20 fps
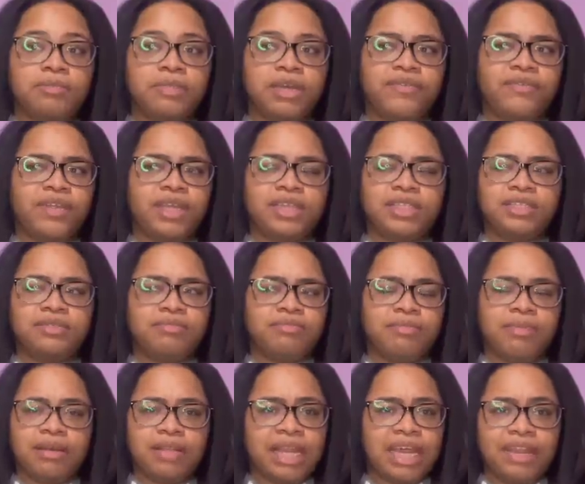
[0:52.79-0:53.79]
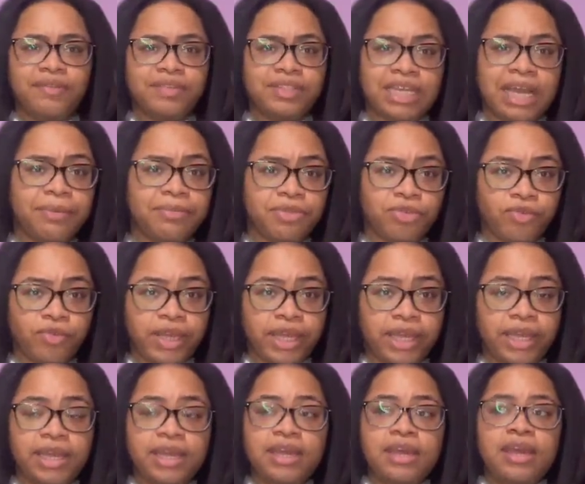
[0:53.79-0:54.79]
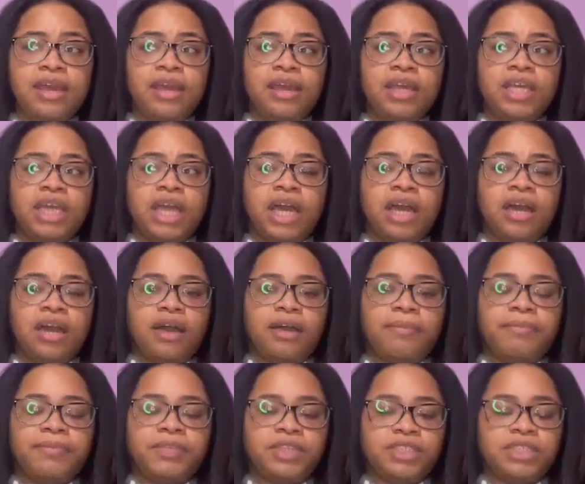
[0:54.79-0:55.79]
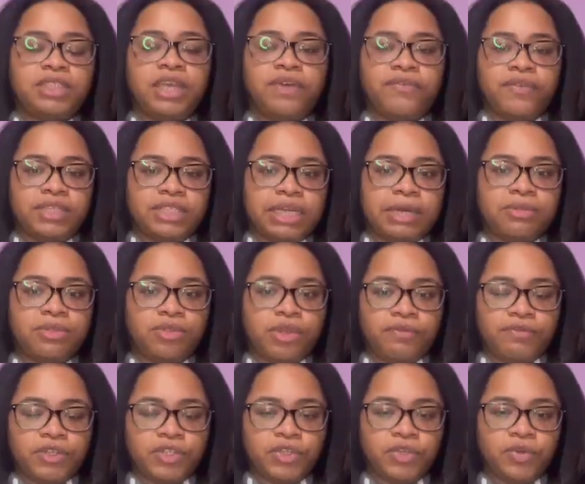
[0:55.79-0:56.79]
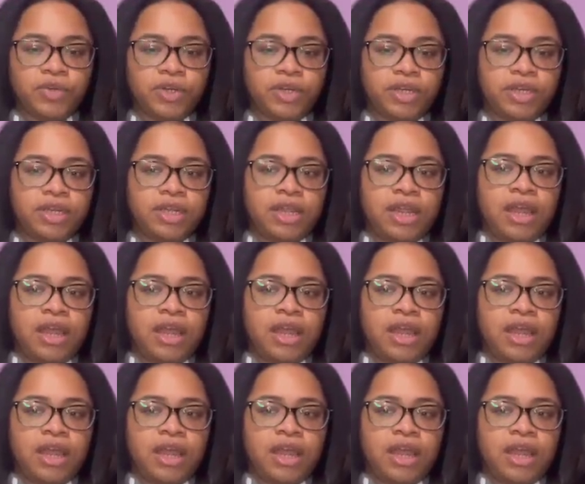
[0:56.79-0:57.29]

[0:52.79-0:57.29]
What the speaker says: I feel like she's not even top 3. She's definitely in top 3 for sure.